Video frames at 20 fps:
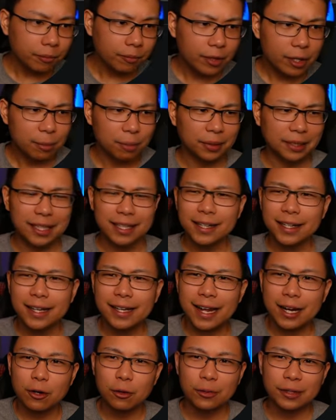But then again, I
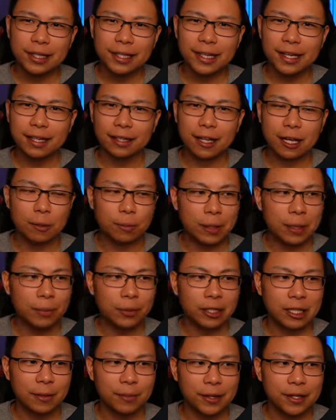don't really get a lot of people
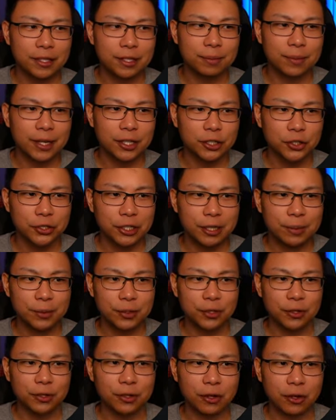coming into my streams
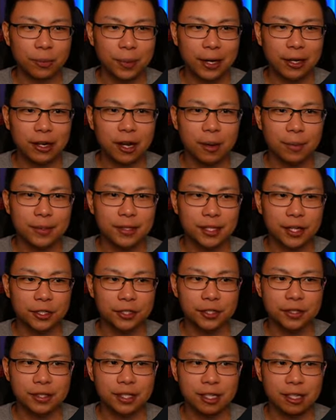or, or my comment
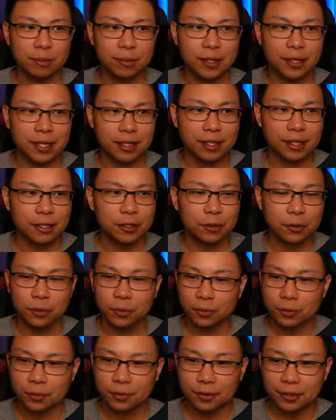section telling me that they do
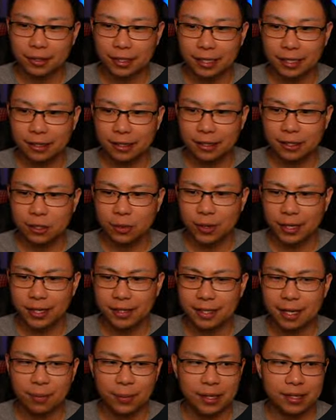anything. So I guess
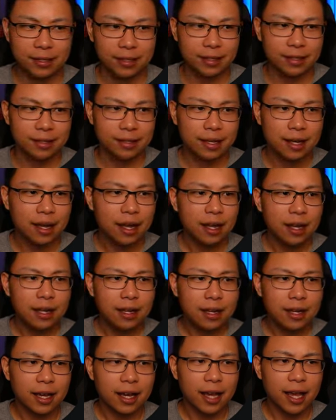that makes sense.
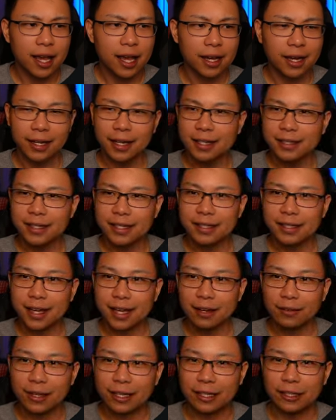And I guess it's kind
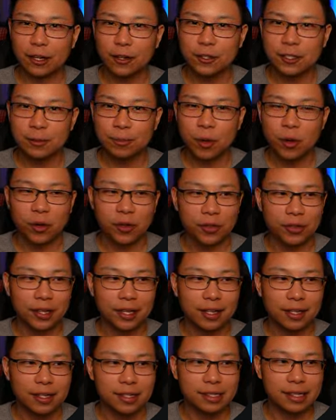of like an unspoken thing
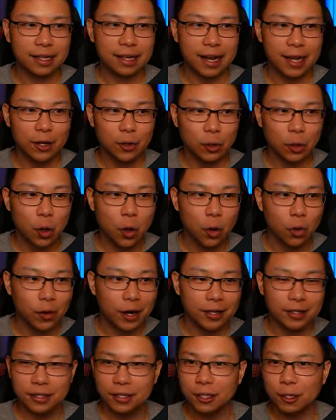because, like, I don't go
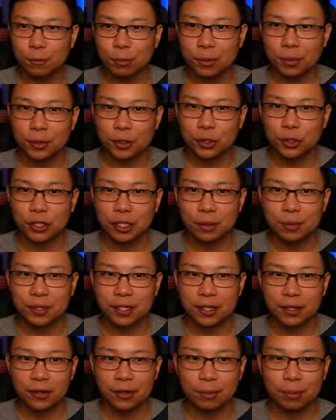around to other people's streams
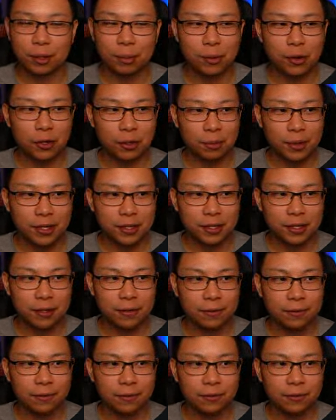either and promoting
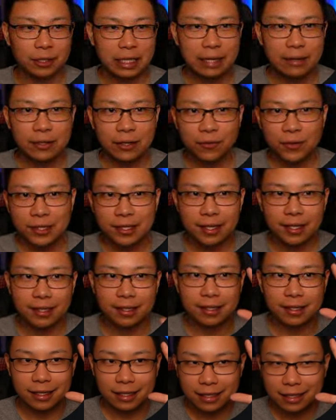myself. Even if it's like a